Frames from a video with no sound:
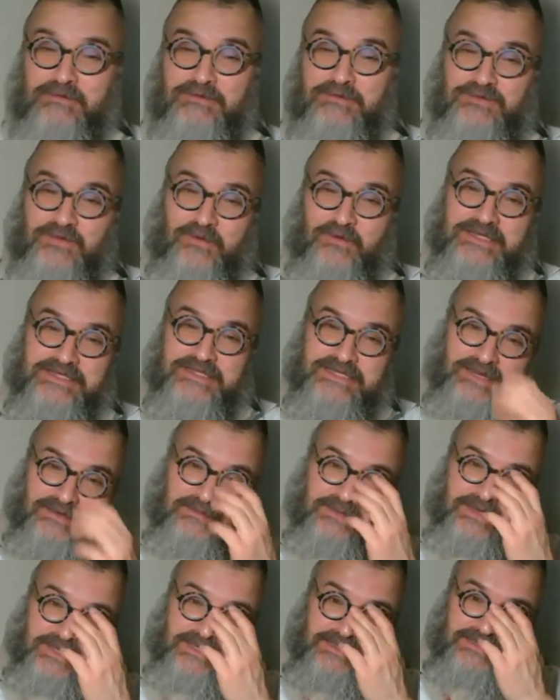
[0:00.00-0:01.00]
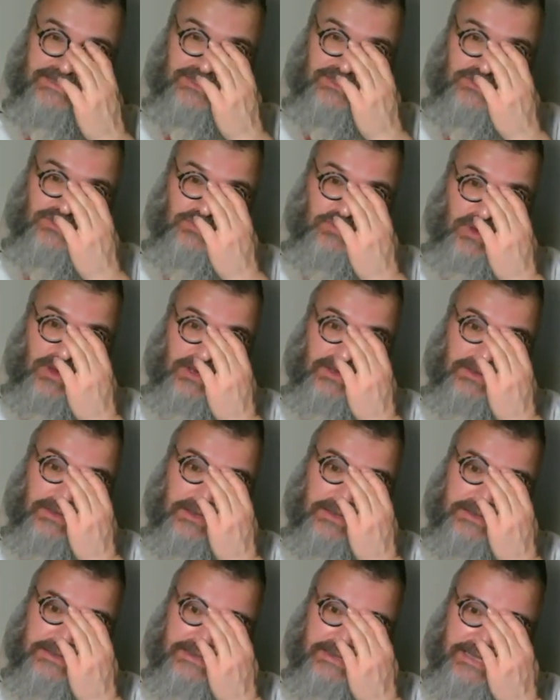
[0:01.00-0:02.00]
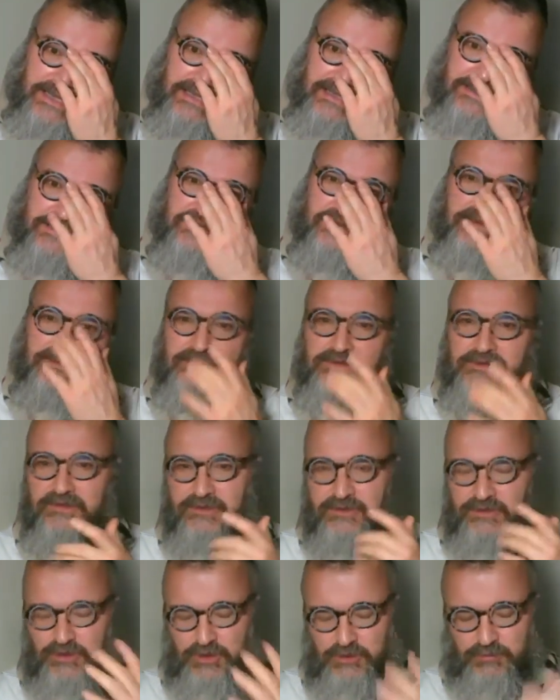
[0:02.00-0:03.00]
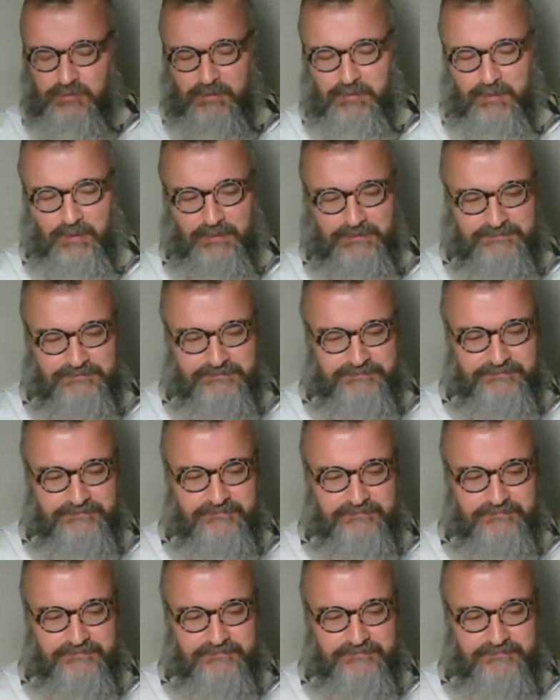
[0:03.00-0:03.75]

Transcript: man was very excited because he just won a ticket to the Super Bowl.